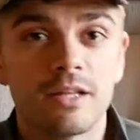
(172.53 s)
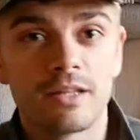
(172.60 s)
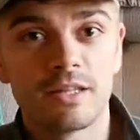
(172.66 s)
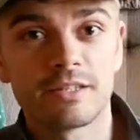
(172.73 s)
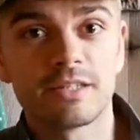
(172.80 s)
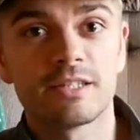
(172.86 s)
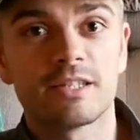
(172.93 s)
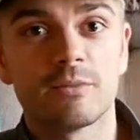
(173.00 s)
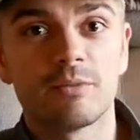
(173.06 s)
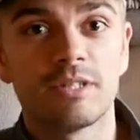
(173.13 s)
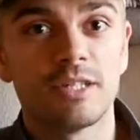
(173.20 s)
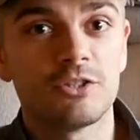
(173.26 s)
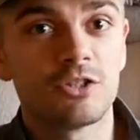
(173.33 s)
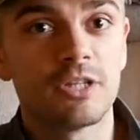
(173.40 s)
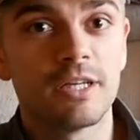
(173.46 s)
This is something
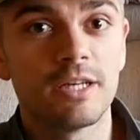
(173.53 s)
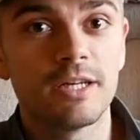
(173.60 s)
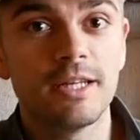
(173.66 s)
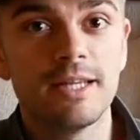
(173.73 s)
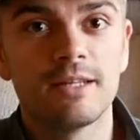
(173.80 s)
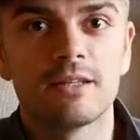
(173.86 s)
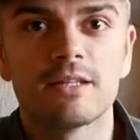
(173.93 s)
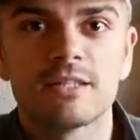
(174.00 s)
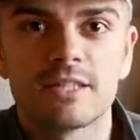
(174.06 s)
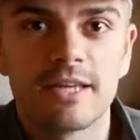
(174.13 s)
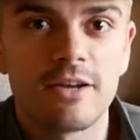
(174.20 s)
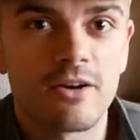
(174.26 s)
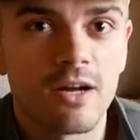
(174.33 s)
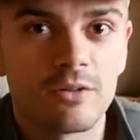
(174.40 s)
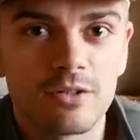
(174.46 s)
that you're going to need. Let's say
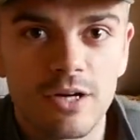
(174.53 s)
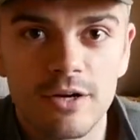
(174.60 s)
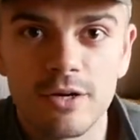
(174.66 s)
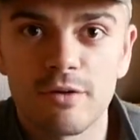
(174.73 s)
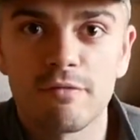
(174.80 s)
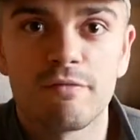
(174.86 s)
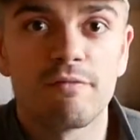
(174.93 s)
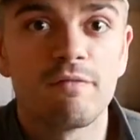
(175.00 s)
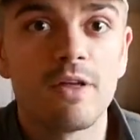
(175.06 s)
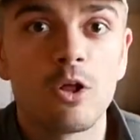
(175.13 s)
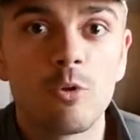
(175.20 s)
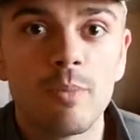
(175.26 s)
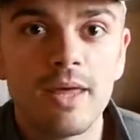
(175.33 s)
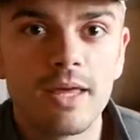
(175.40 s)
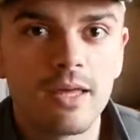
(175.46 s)
you're out there,
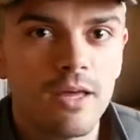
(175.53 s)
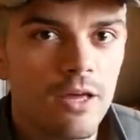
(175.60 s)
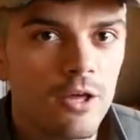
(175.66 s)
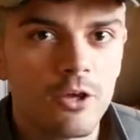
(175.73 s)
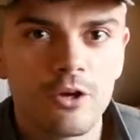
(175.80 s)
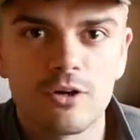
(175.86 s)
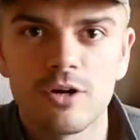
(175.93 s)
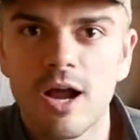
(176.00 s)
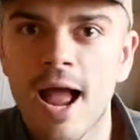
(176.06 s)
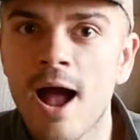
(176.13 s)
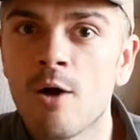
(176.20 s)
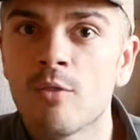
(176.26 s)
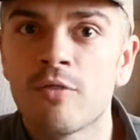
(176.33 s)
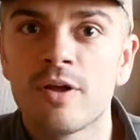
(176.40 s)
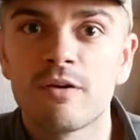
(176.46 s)
you're
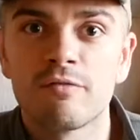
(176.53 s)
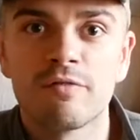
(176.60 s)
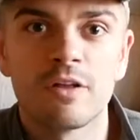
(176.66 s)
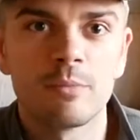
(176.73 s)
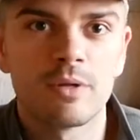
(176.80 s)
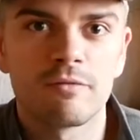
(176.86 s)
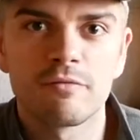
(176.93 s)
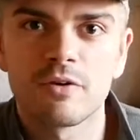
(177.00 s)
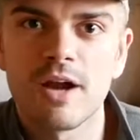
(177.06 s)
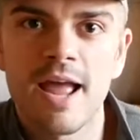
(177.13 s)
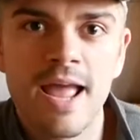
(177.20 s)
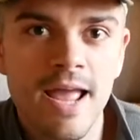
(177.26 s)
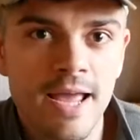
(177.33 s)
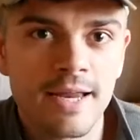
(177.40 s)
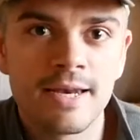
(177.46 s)
out there filming for
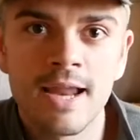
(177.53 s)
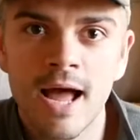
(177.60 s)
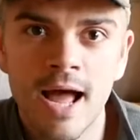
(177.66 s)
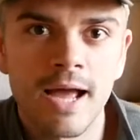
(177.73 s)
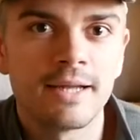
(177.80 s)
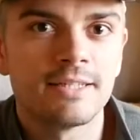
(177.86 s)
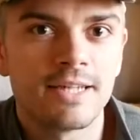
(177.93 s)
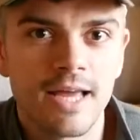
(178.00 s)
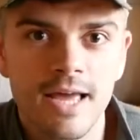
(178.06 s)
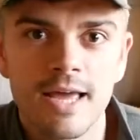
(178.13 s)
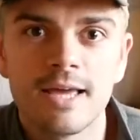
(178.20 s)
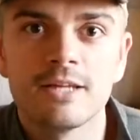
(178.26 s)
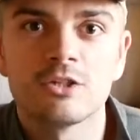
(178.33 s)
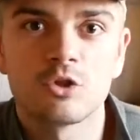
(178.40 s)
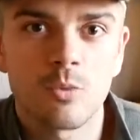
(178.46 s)
8, 9,
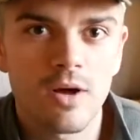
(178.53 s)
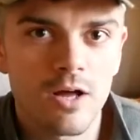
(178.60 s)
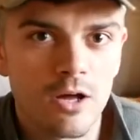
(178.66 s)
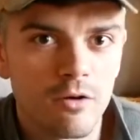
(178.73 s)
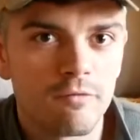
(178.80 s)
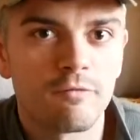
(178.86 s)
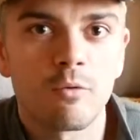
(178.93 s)
10, 12,